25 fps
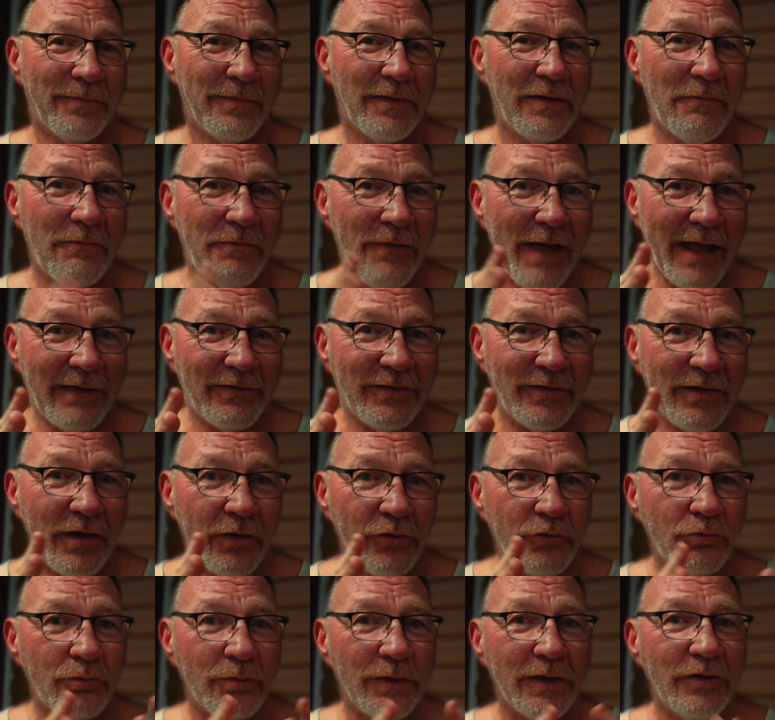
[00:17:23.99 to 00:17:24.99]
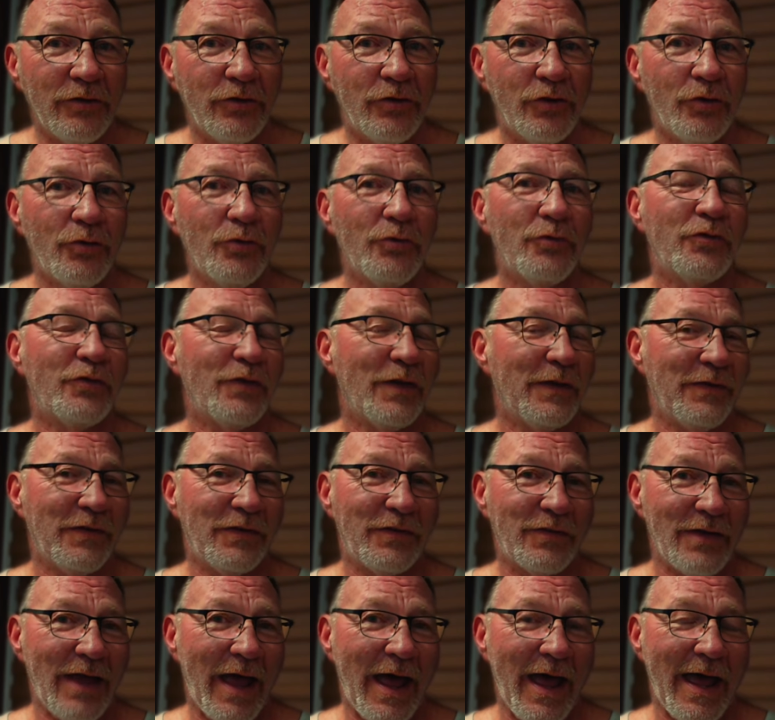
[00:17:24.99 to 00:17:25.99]
The fat cells reduce in
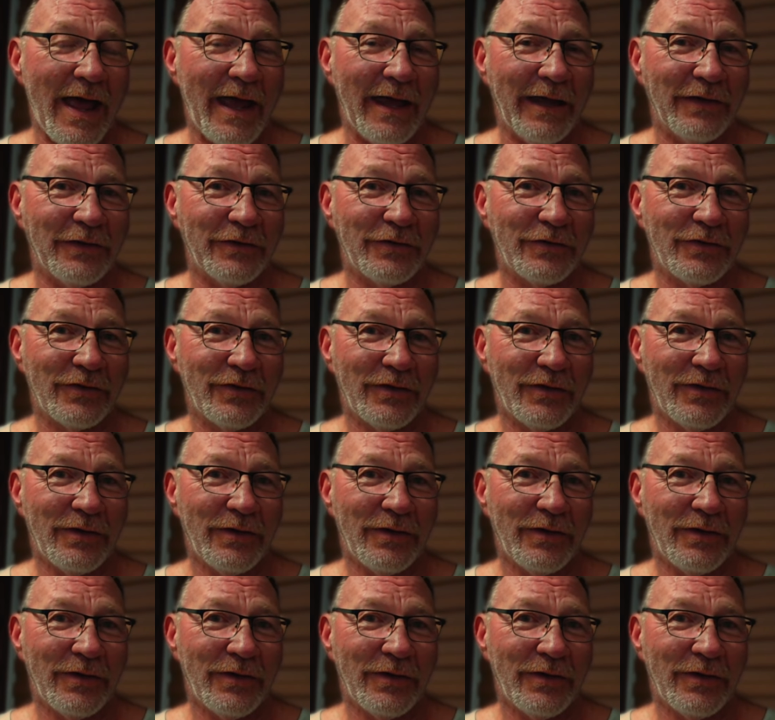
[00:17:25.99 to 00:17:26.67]
size.